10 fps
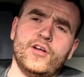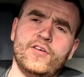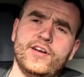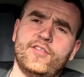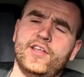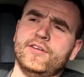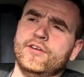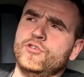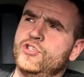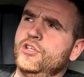or anything
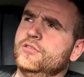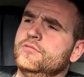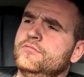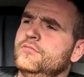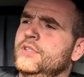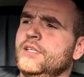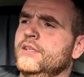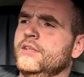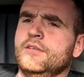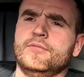until
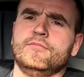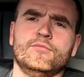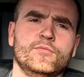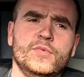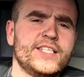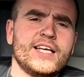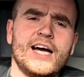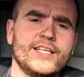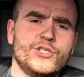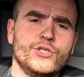he
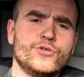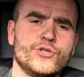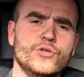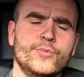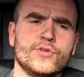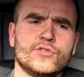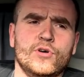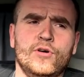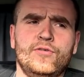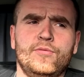started his YouTube and
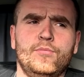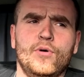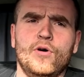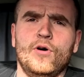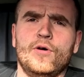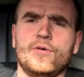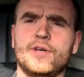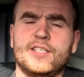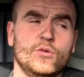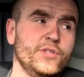stuff, but
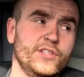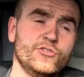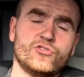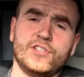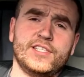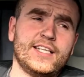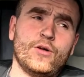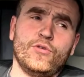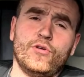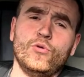he's only literally
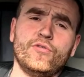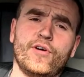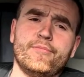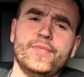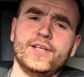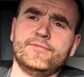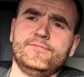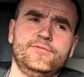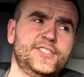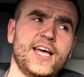down the road from me,
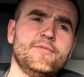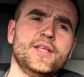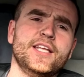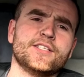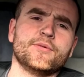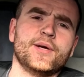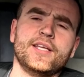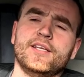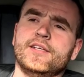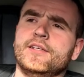10 minutes away.
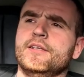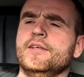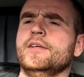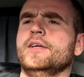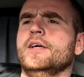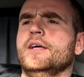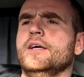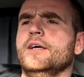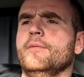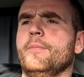
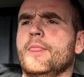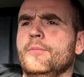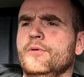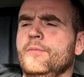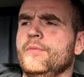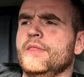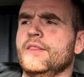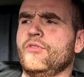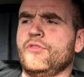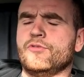But
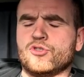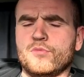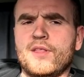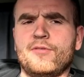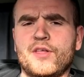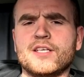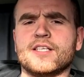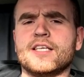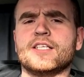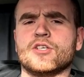some of the things
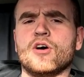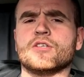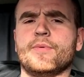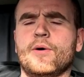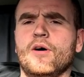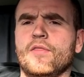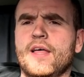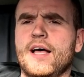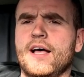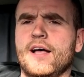that he talks about on
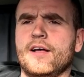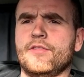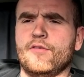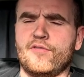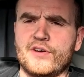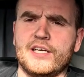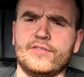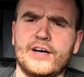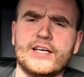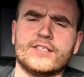there and the free
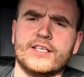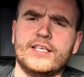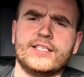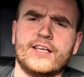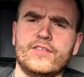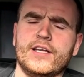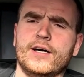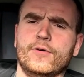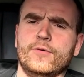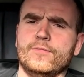advice that he's giving
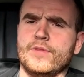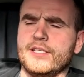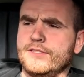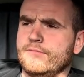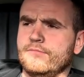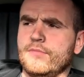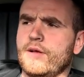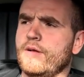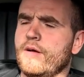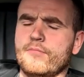out is
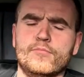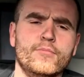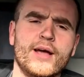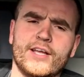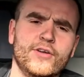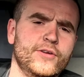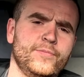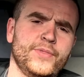mega.